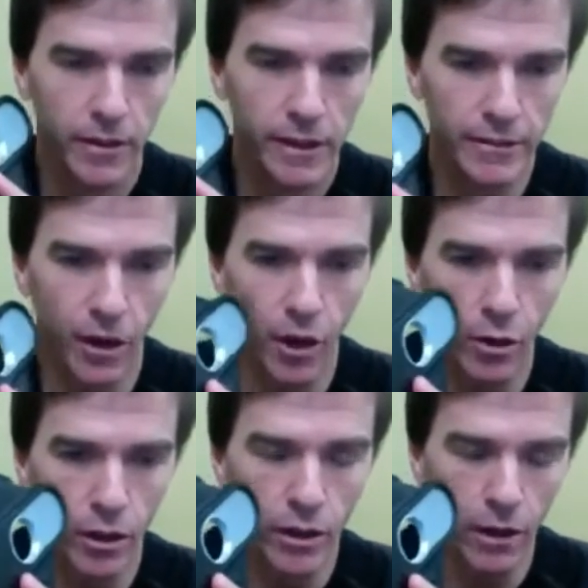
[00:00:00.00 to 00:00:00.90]
It's
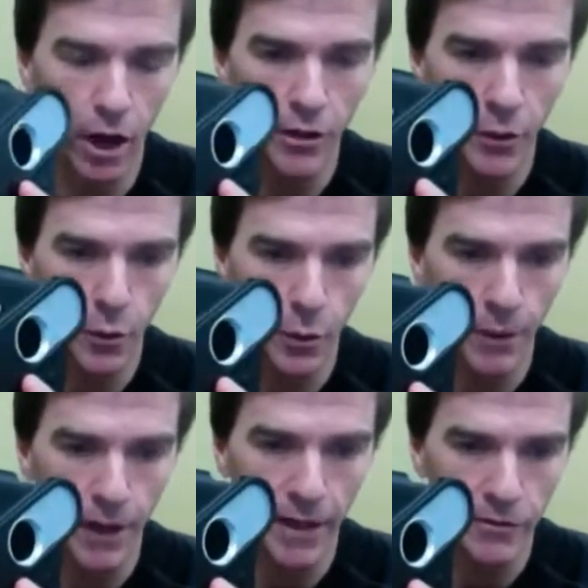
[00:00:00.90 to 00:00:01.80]
all on the order
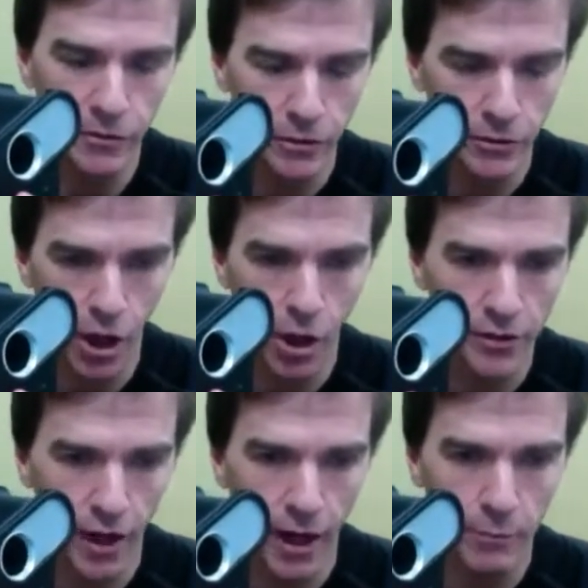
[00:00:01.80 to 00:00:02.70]
page. There's all
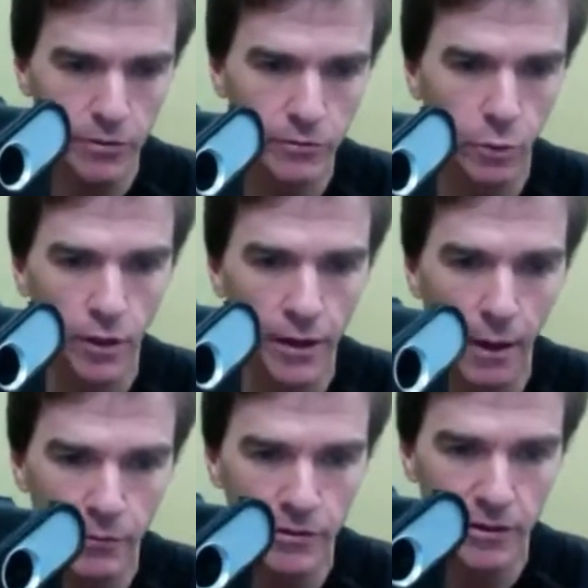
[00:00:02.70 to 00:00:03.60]
these options. One of the
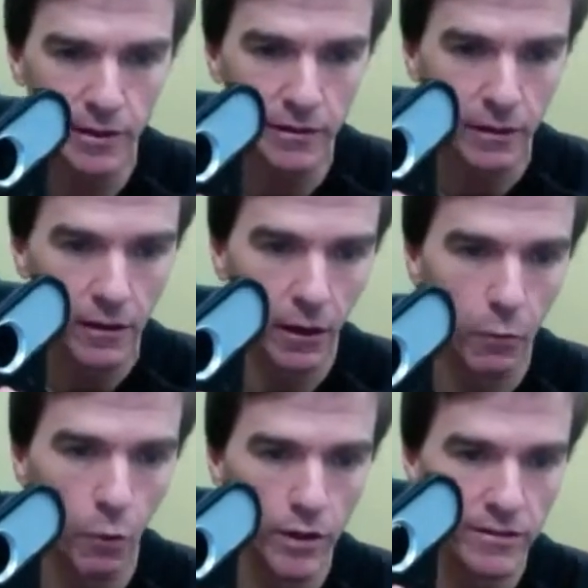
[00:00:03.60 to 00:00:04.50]
options is a
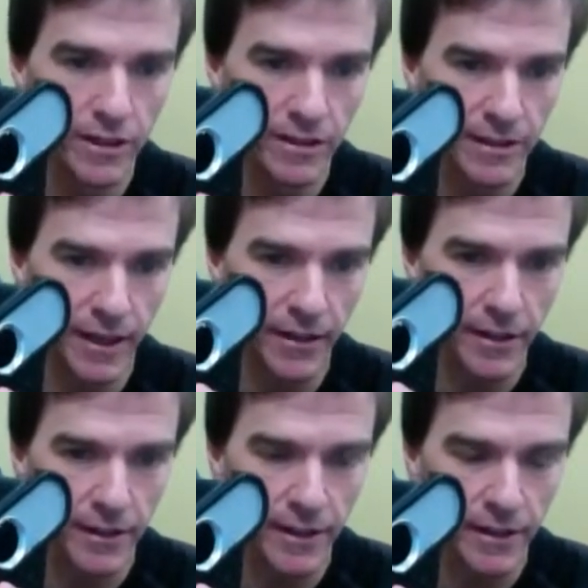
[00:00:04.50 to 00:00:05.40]
160
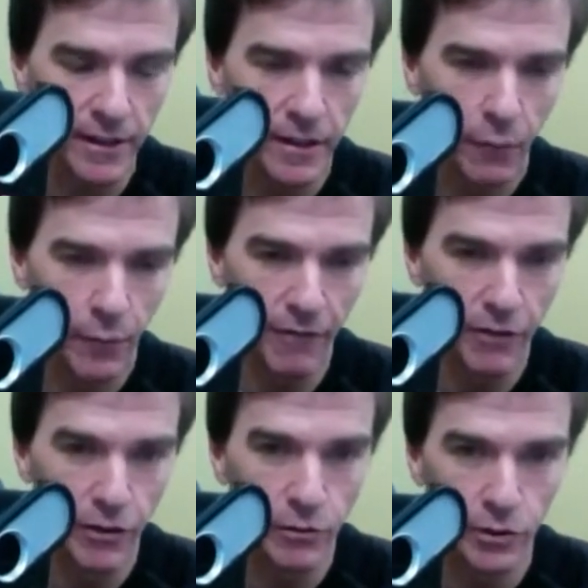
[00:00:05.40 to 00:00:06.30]
LED. We have a
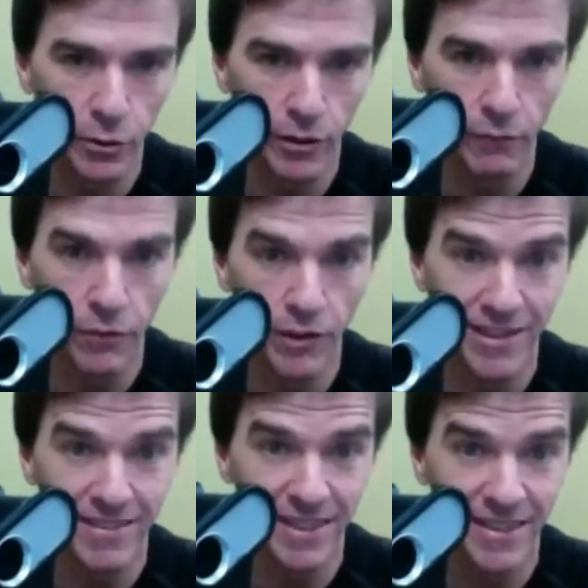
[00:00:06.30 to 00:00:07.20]
new
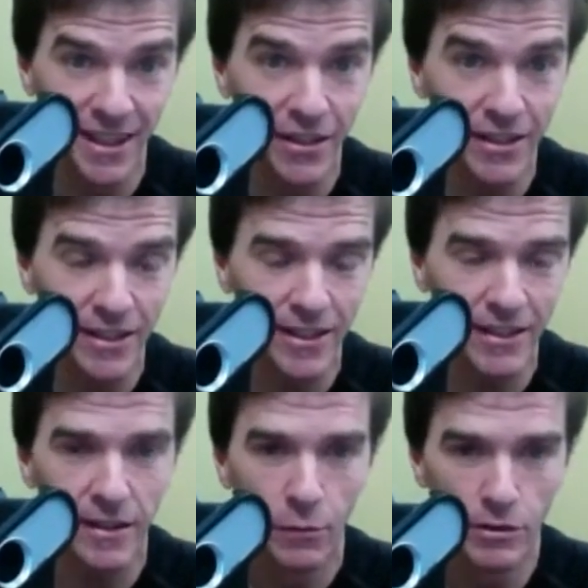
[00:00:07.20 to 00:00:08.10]
256 LED,
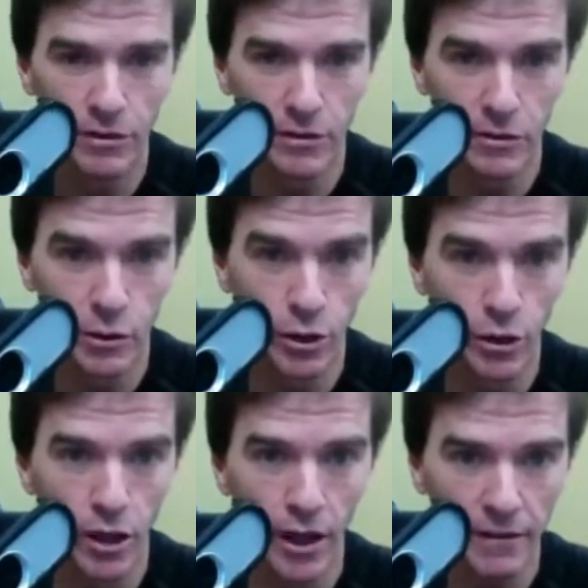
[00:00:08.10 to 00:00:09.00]
which is a
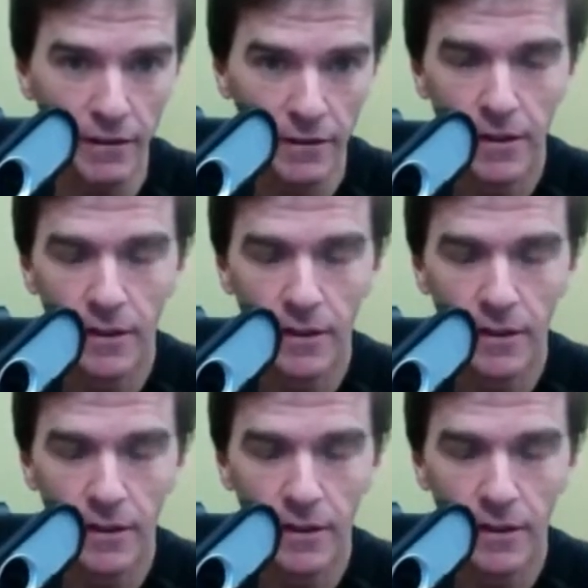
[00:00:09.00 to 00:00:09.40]
studio light.